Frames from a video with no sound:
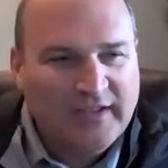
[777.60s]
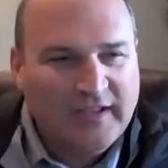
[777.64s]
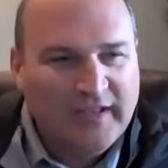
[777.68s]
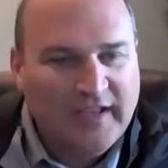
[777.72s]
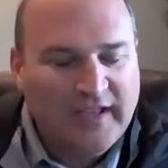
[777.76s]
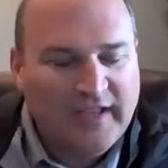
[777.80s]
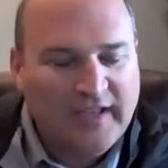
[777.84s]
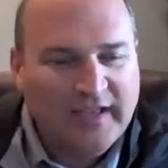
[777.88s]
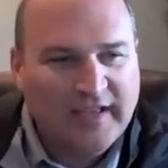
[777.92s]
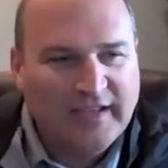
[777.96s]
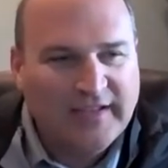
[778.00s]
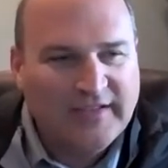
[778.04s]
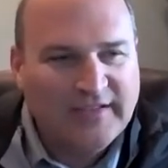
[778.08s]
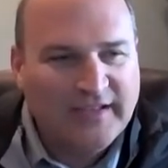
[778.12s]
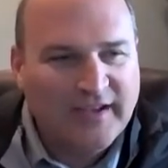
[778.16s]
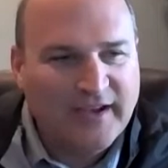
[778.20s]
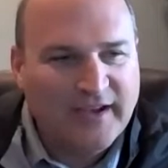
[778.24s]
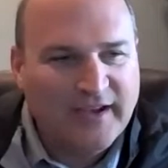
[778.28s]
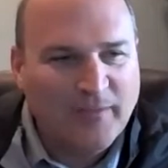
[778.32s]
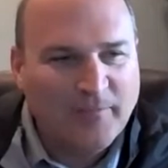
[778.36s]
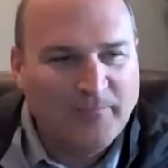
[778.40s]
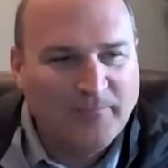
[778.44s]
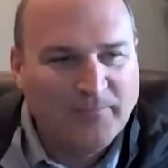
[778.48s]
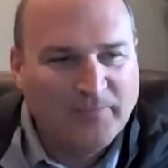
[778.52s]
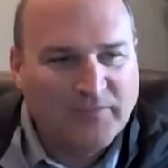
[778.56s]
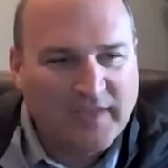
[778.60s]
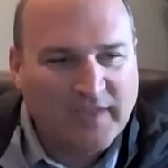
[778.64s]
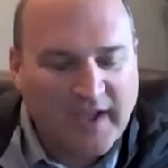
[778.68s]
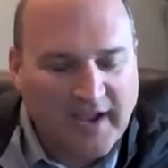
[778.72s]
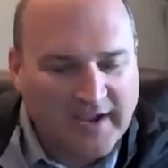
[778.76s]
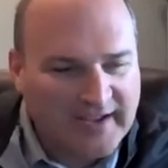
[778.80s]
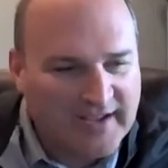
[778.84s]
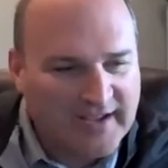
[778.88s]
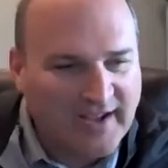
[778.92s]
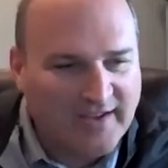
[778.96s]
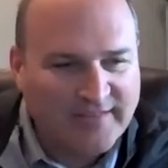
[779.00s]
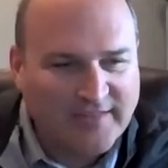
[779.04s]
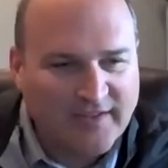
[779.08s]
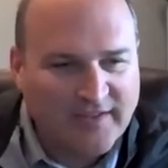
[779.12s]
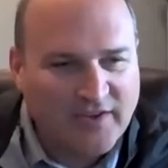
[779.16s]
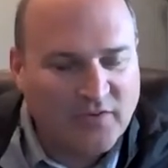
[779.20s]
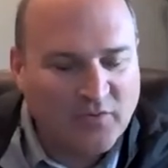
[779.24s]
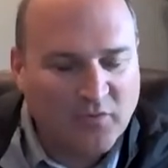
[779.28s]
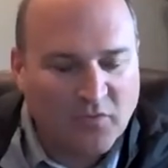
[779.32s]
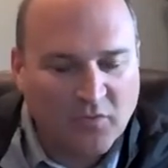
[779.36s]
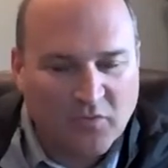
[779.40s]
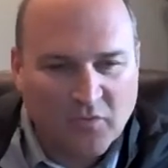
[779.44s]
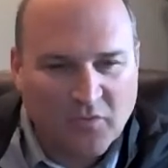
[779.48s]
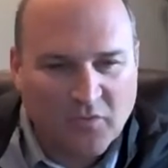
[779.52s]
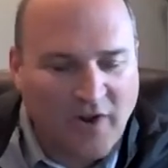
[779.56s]
And I got
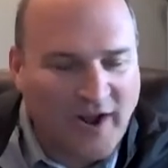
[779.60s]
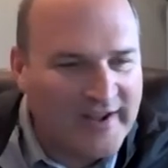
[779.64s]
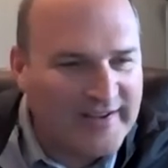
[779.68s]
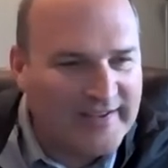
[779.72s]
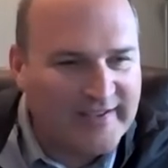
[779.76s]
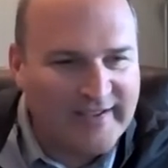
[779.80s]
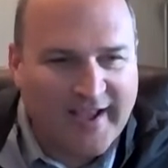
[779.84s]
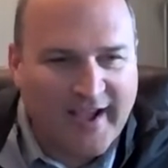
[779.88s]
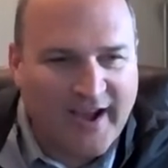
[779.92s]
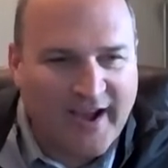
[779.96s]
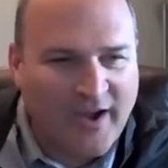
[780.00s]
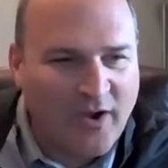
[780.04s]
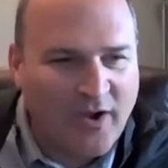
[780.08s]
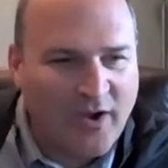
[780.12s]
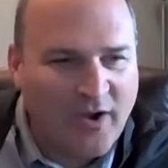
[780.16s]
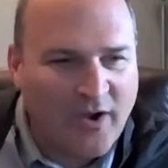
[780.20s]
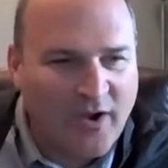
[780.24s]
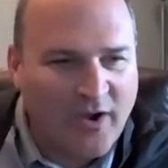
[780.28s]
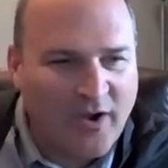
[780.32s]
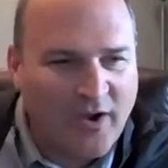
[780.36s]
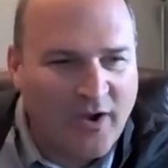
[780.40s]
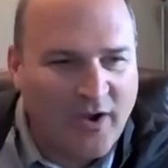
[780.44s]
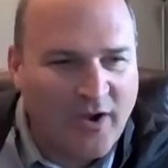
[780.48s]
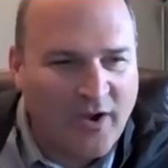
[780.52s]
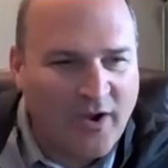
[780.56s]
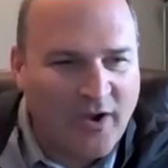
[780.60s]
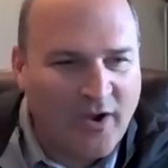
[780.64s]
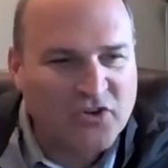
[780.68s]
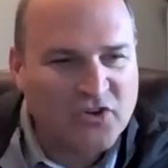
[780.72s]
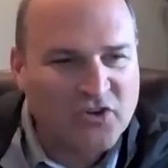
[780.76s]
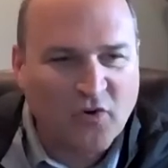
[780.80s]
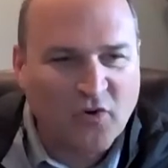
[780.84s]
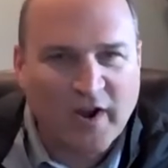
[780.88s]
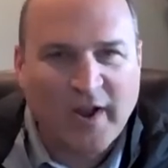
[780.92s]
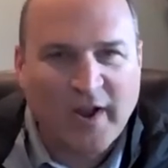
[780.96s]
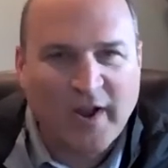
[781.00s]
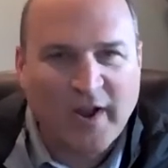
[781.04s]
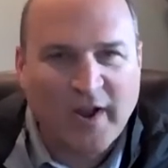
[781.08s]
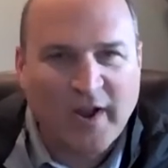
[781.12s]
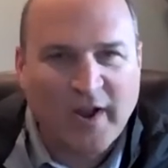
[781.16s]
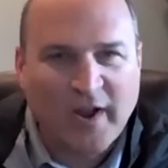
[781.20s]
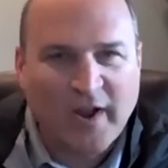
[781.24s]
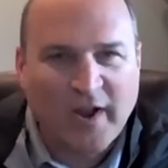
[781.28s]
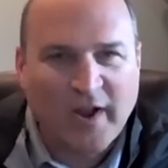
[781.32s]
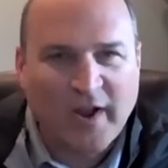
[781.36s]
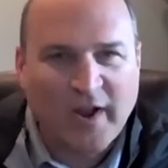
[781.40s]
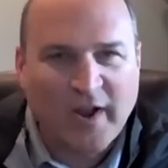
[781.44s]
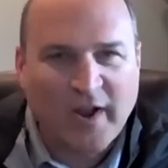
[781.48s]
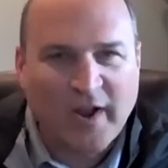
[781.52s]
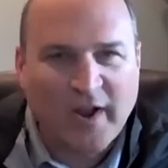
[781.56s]
done writing out my script
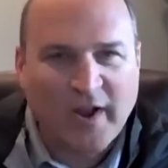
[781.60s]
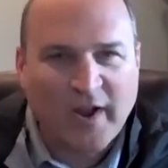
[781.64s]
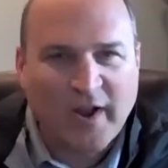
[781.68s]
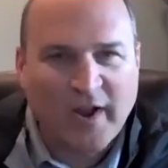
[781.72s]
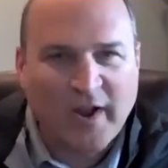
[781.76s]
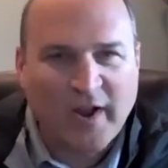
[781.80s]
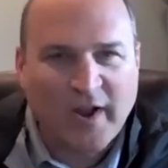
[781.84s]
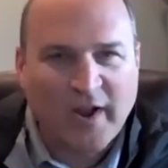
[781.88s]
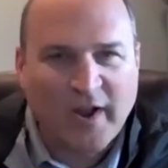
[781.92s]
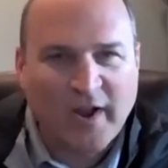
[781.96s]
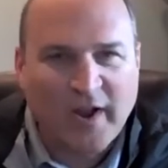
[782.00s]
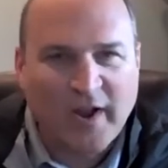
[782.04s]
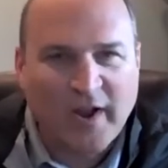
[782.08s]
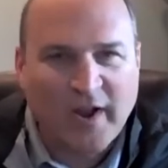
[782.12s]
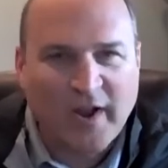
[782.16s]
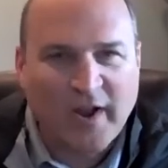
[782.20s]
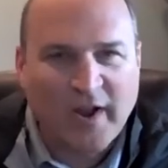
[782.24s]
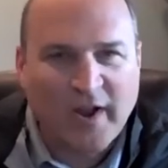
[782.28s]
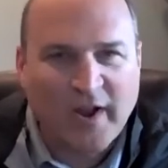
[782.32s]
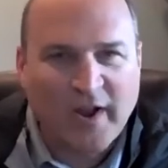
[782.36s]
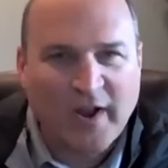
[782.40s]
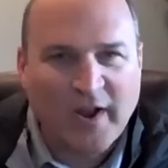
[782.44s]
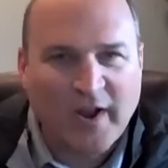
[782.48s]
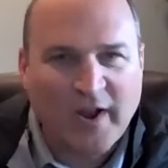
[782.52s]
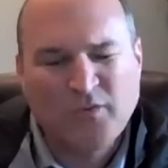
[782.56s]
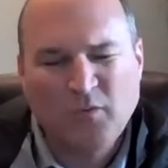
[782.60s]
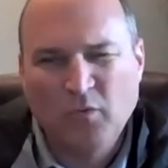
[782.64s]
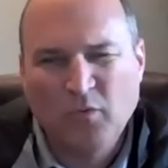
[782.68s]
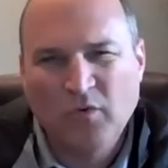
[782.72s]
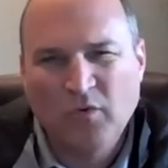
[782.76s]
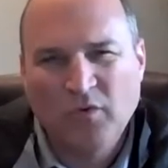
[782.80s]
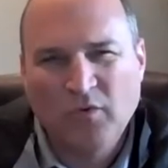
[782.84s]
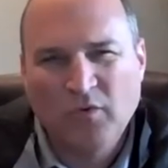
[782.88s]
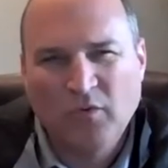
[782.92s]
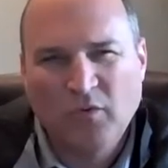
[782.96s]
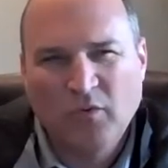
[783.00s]
for what I was going to do. And the Lord